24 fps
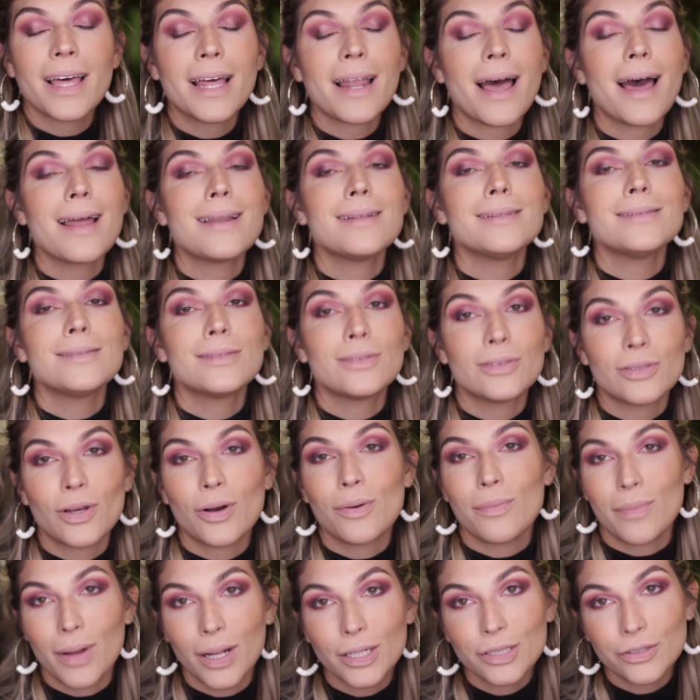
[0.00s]
added so
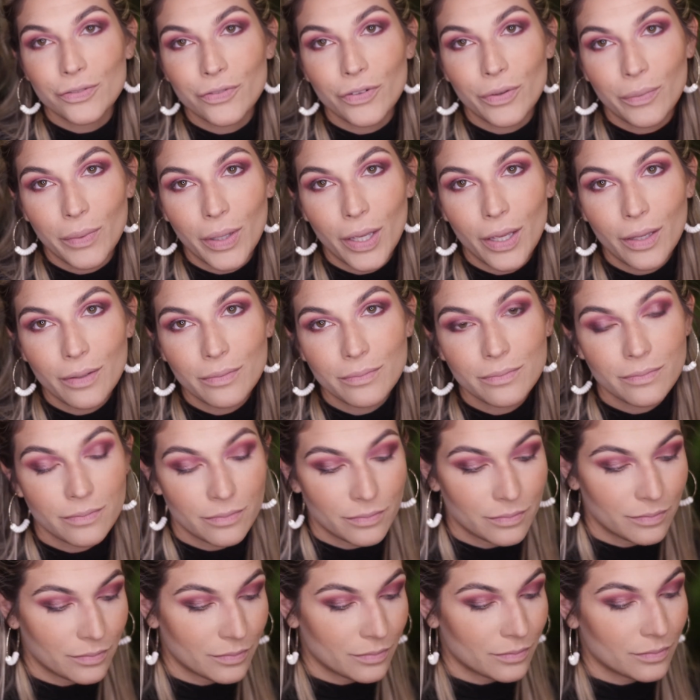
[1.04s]
much for me,
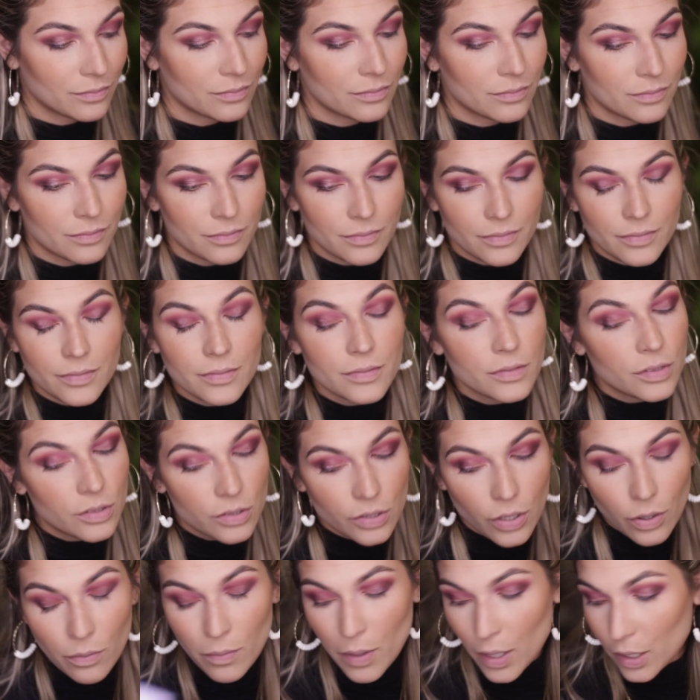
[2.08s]

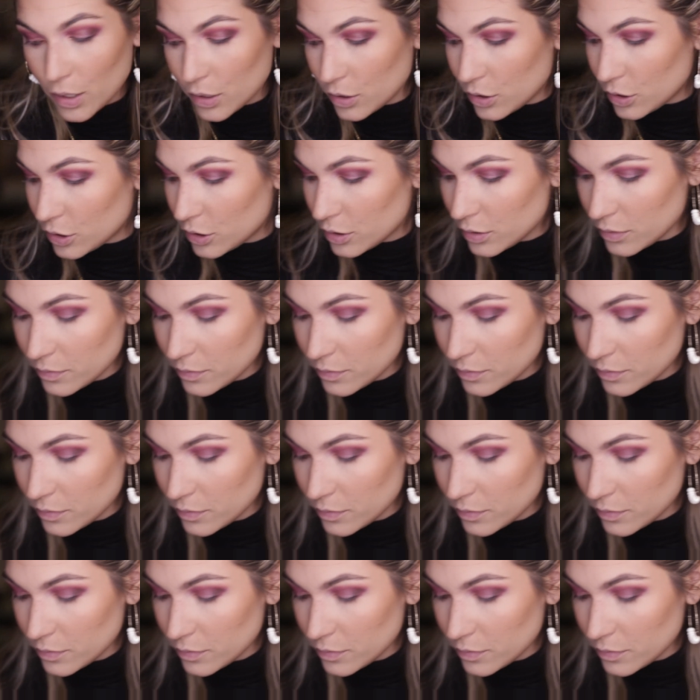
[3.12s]
so much.